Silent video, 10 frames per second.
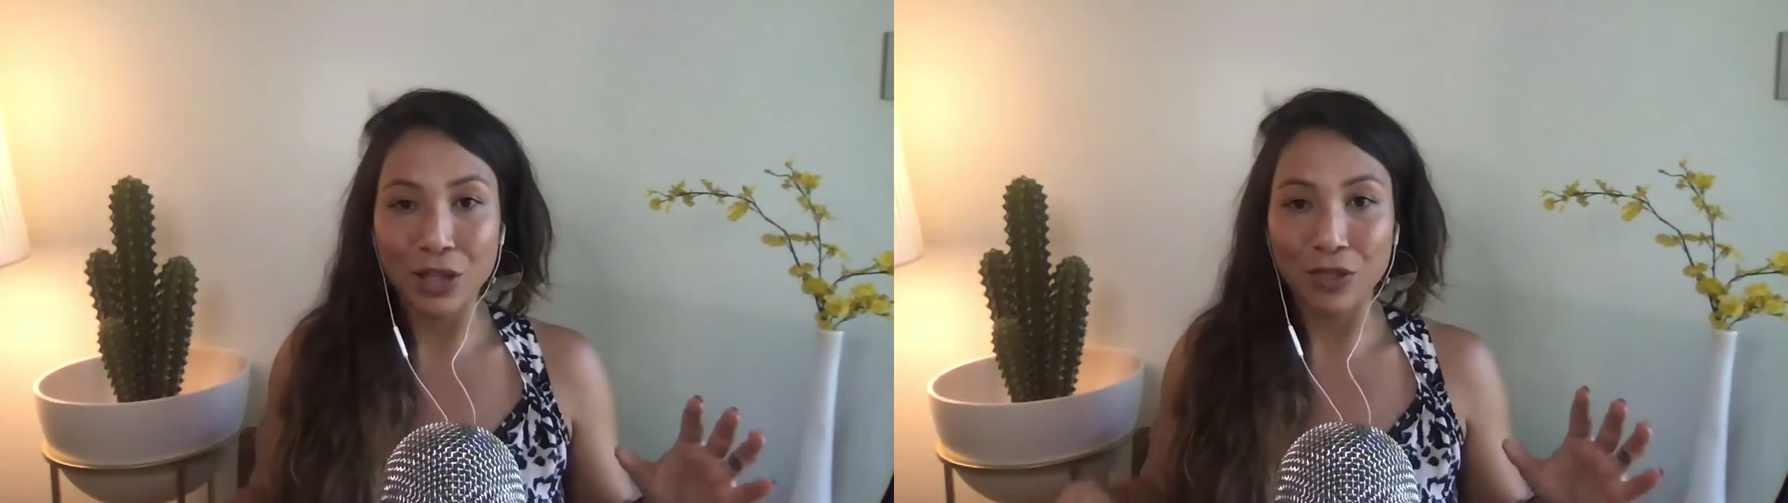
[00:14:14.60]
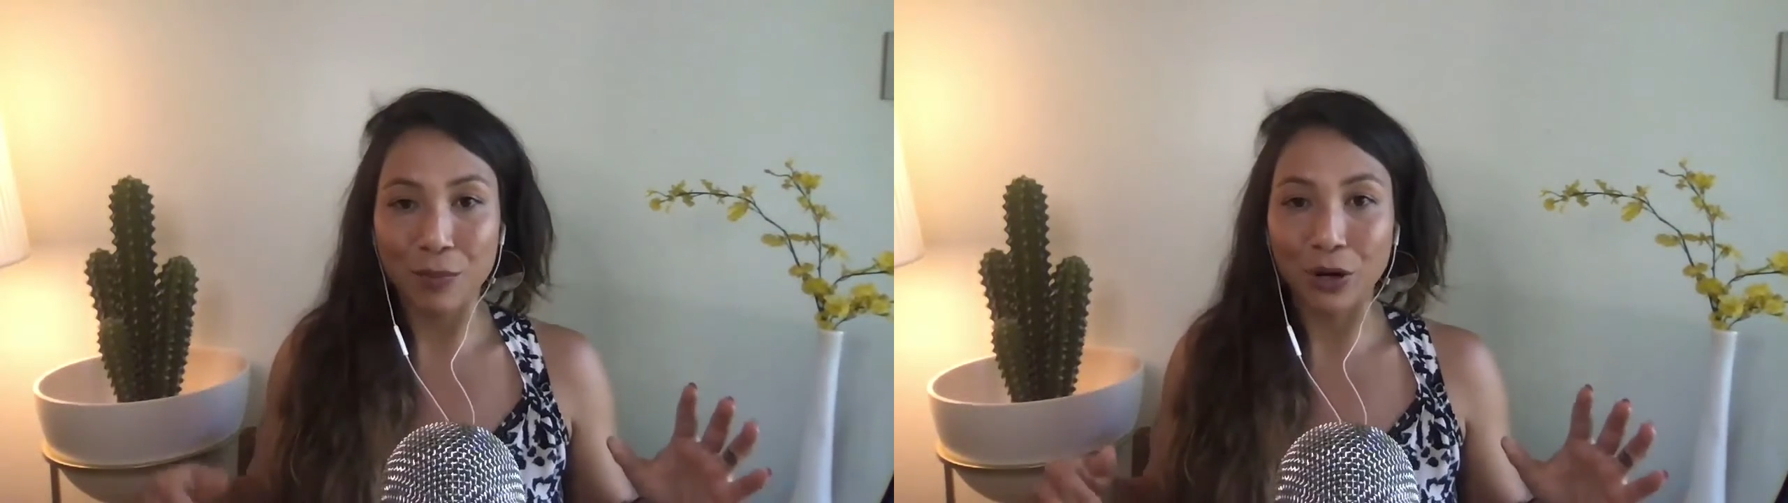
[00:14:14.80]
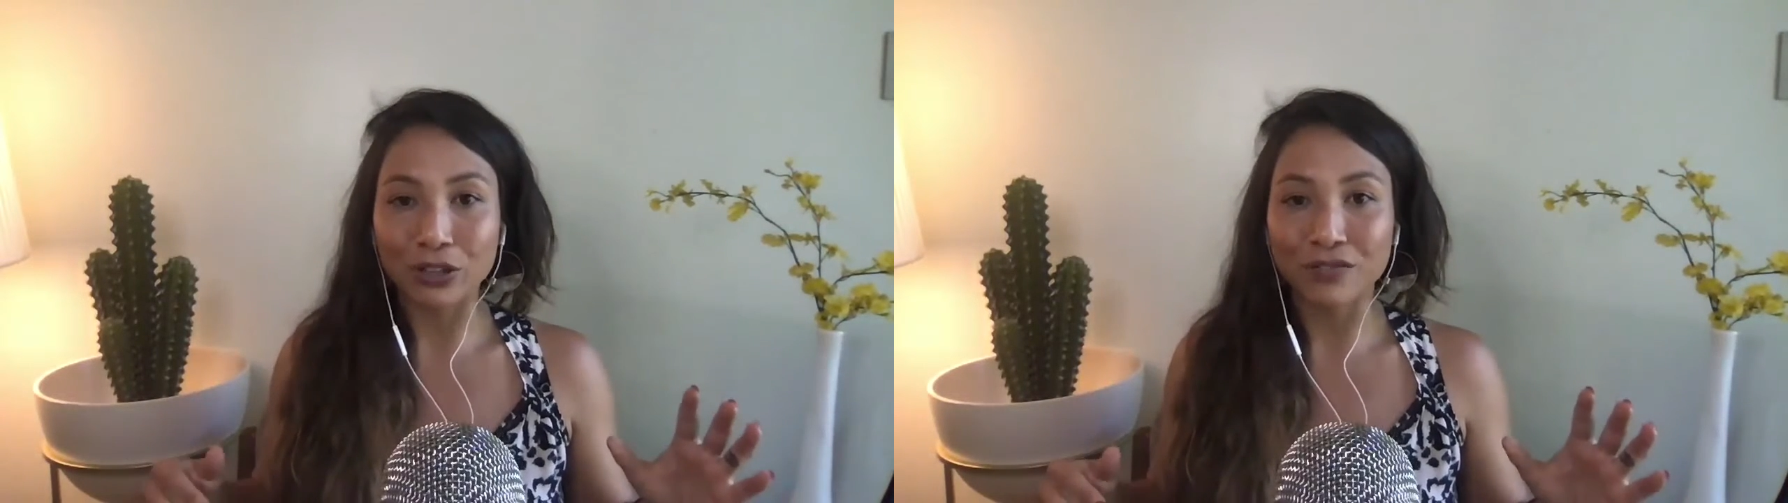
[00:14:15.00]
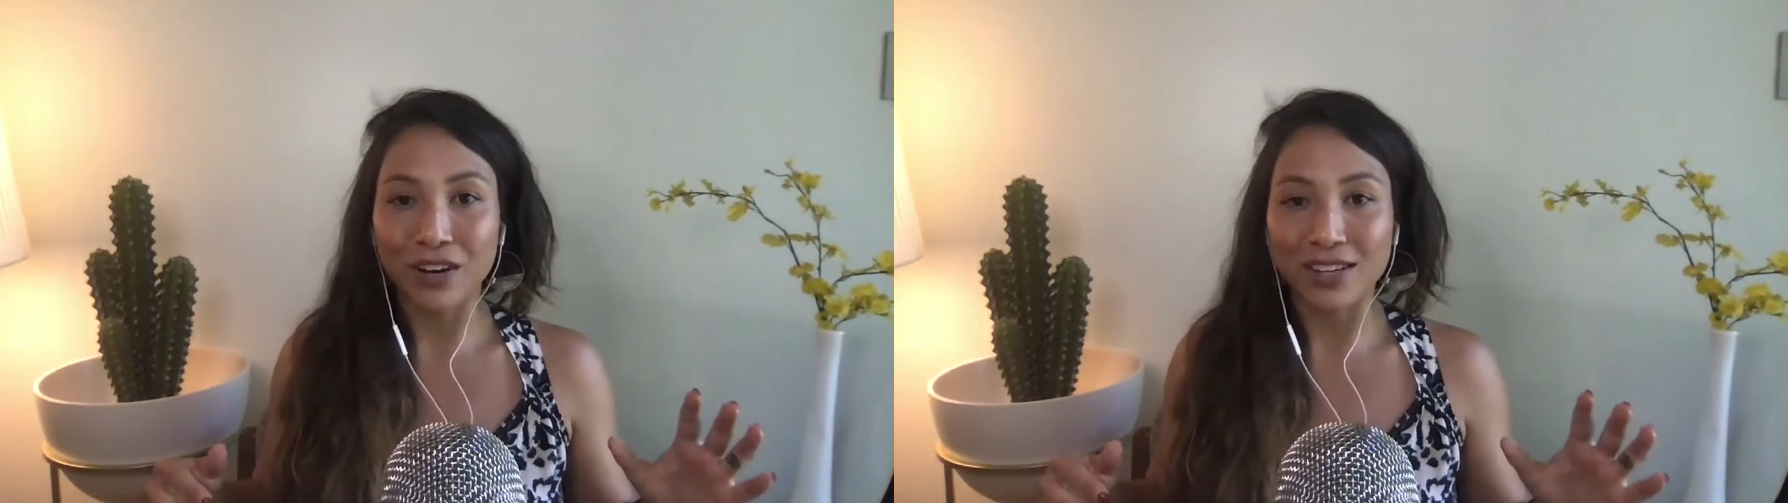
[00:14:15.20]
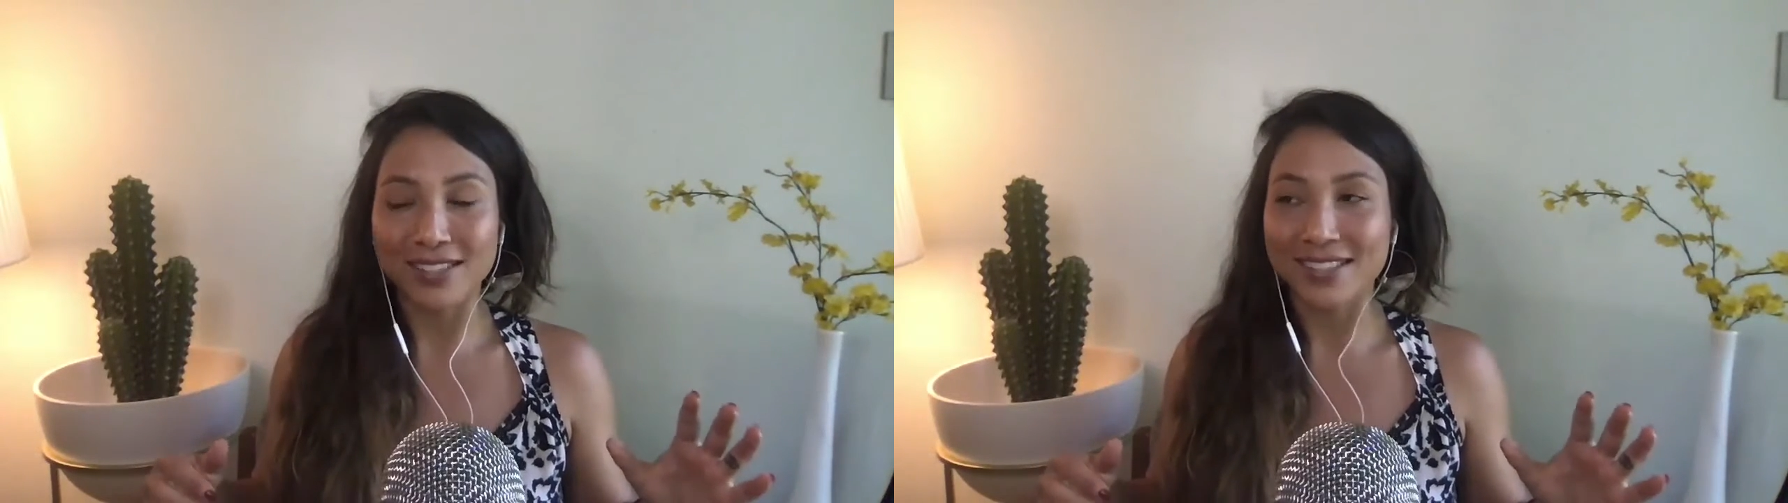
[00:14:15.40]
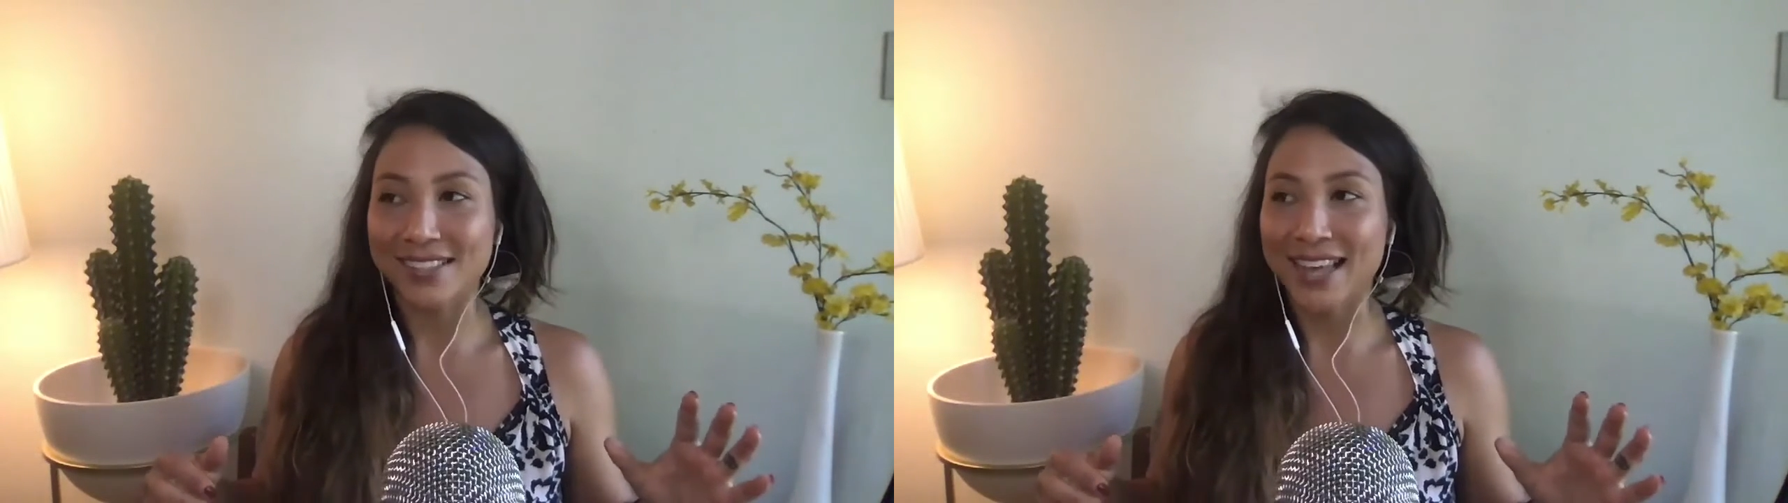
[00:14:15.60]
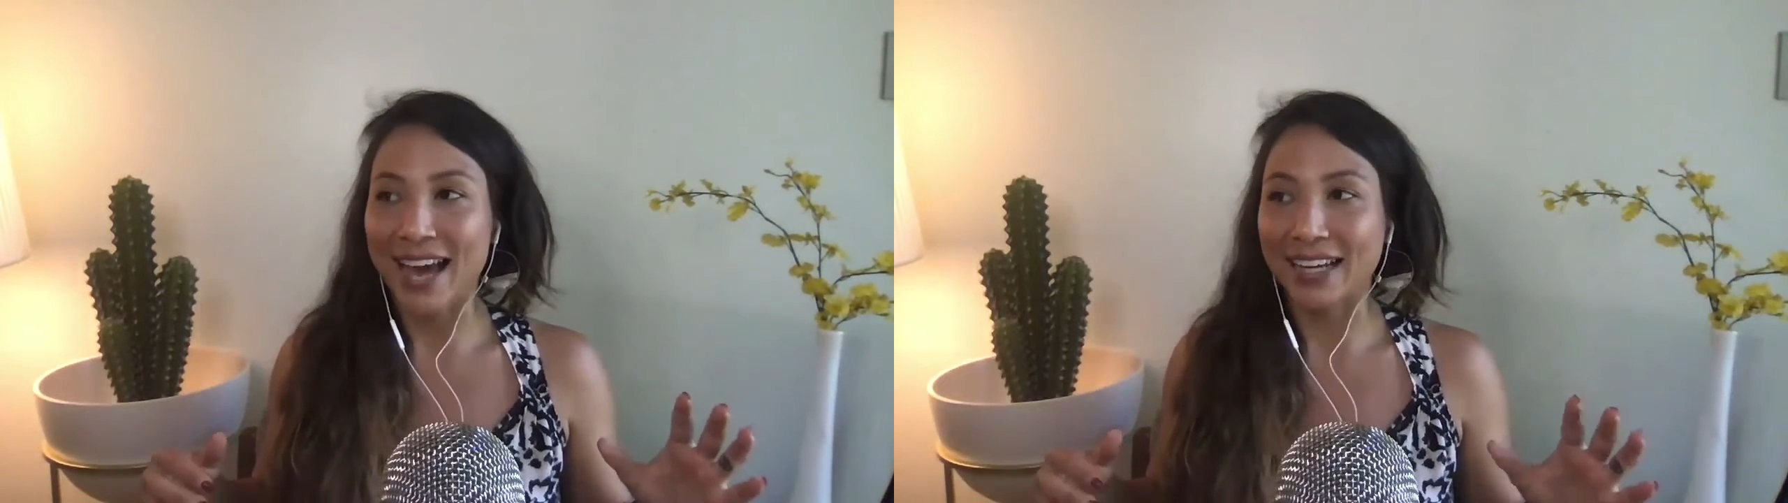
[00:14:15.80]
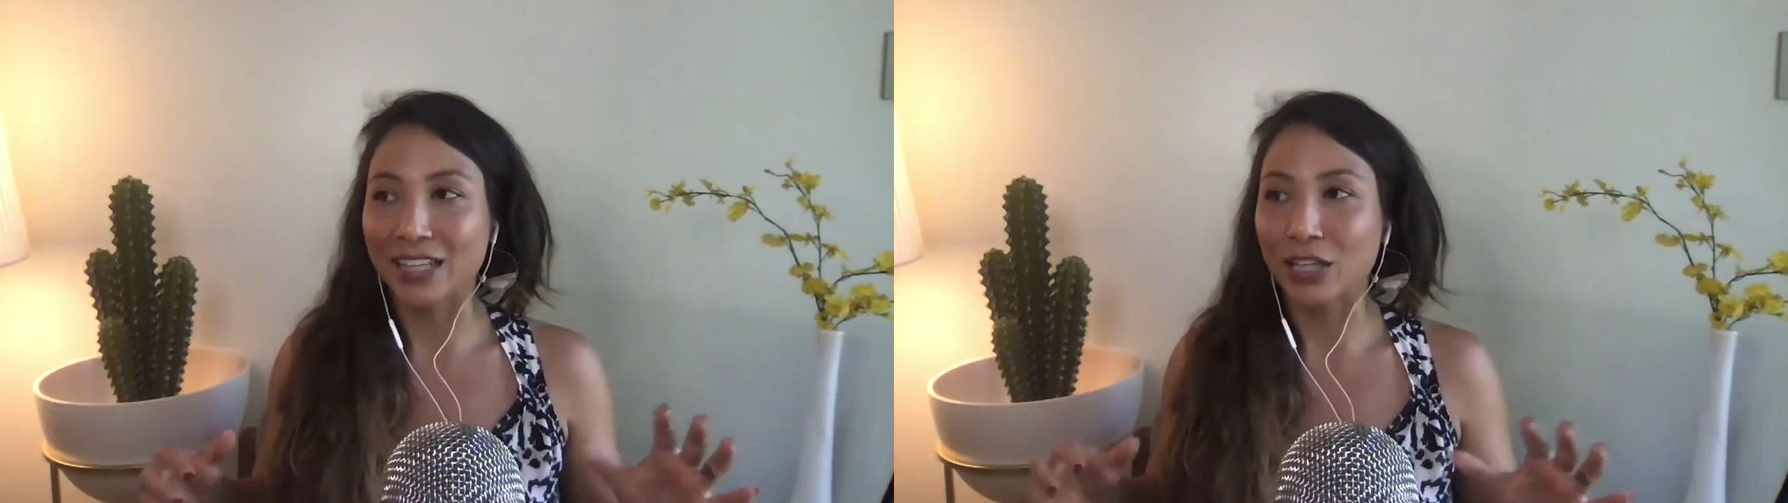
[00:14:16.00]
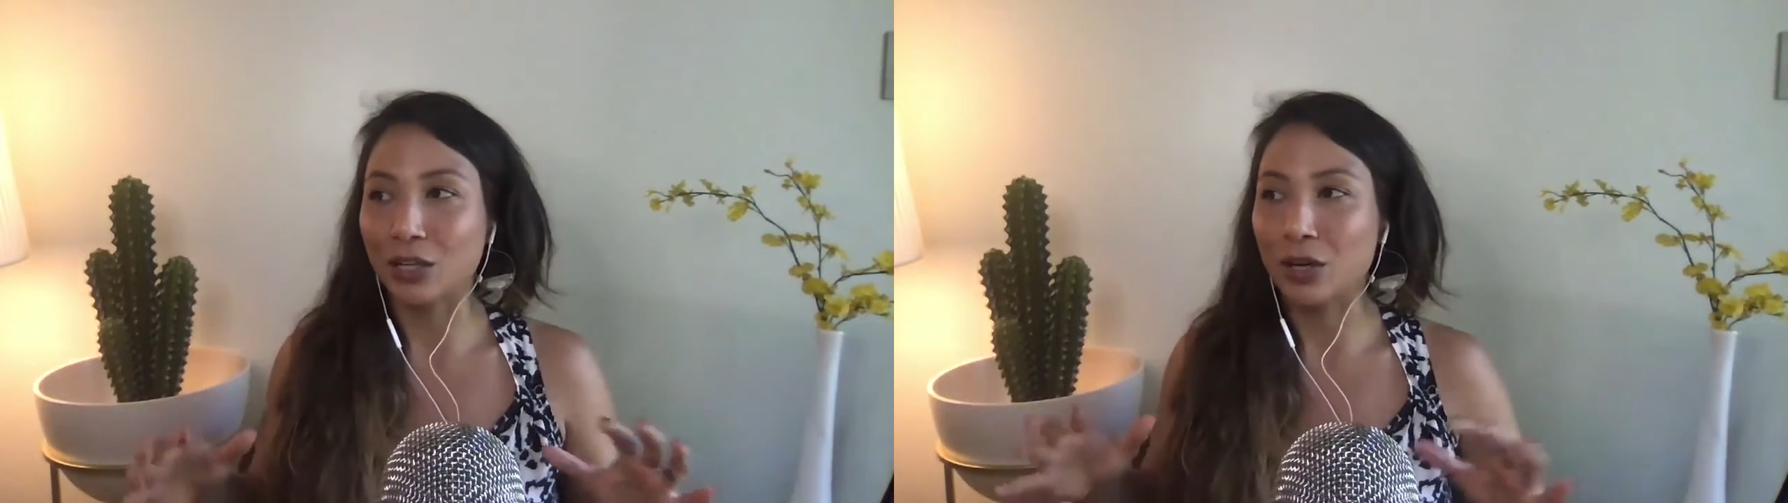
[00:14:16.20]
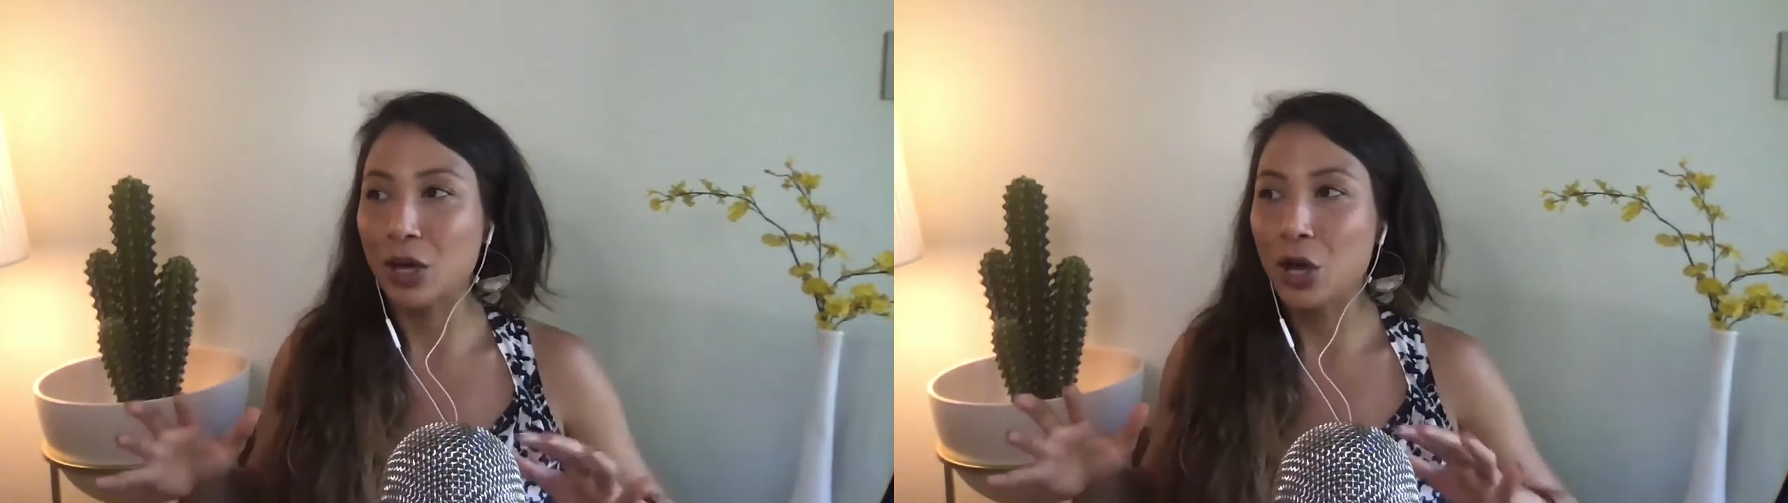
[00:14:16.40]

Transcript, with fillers: the part of us that can